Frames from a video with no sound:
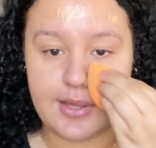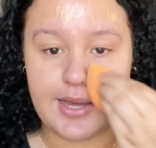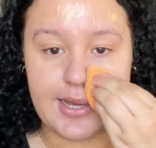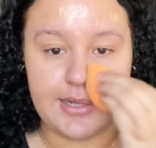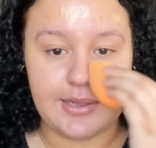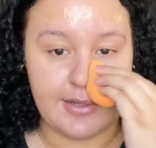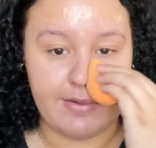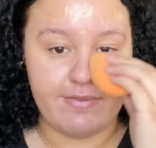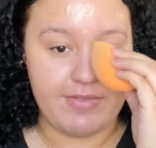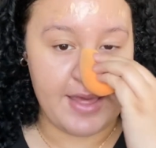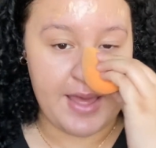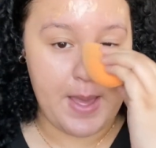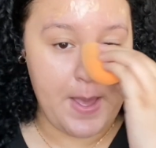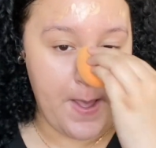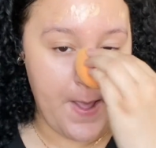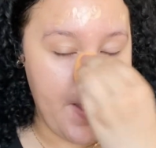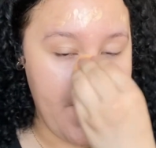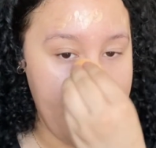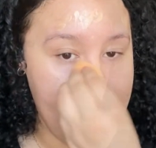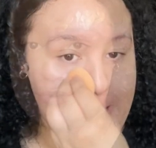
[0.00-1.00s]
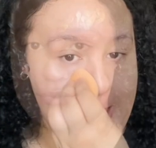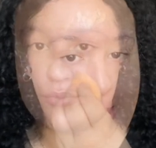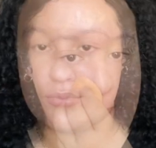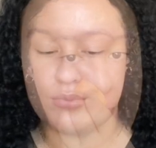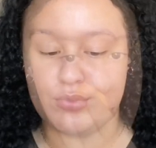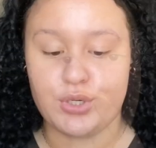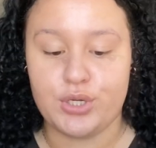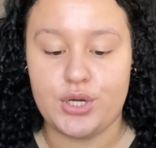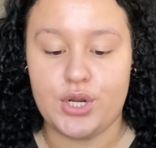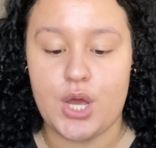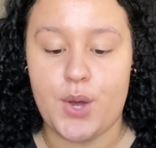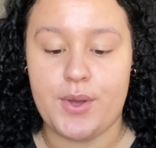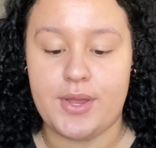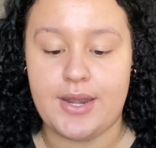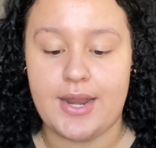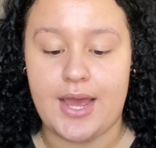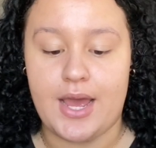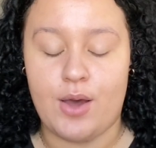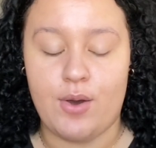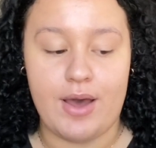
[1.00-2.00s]
I love that. We're gonna go in
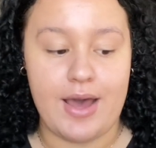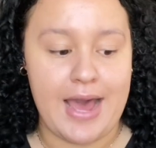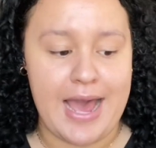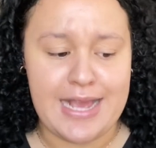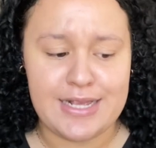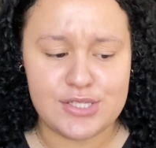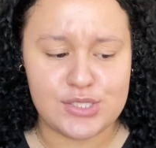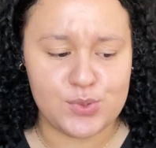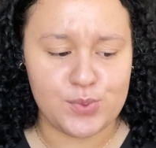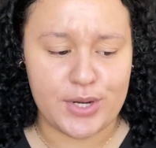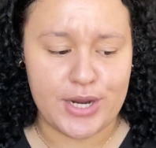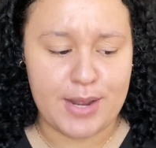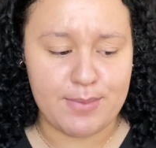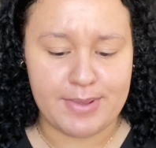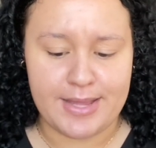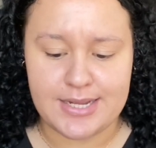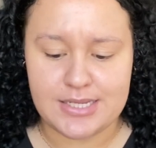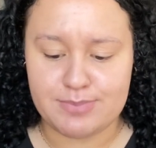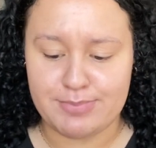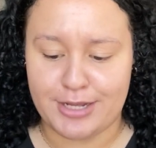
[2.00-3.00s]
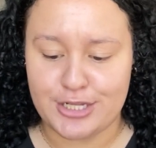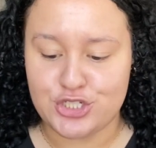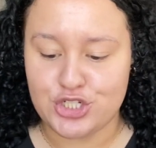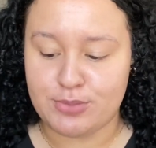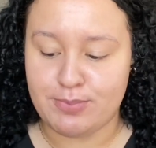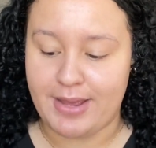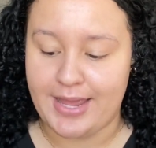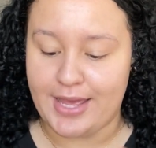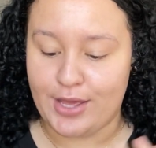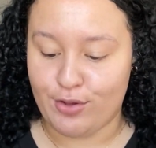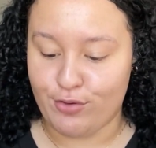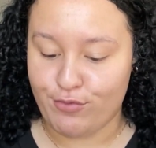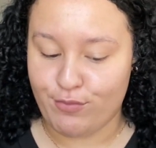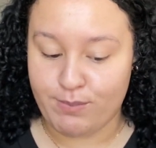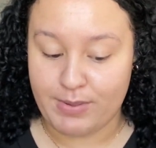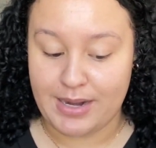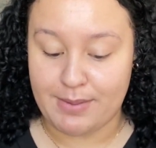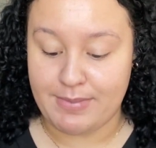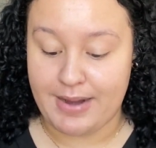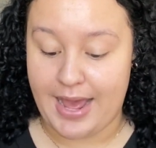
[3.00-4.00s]
now. I swear I'm like sponsored by e.l.f.,
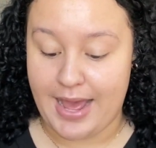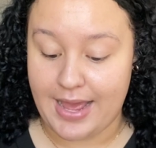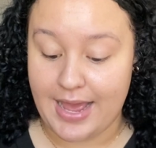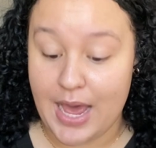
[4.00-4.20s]
but I'm not.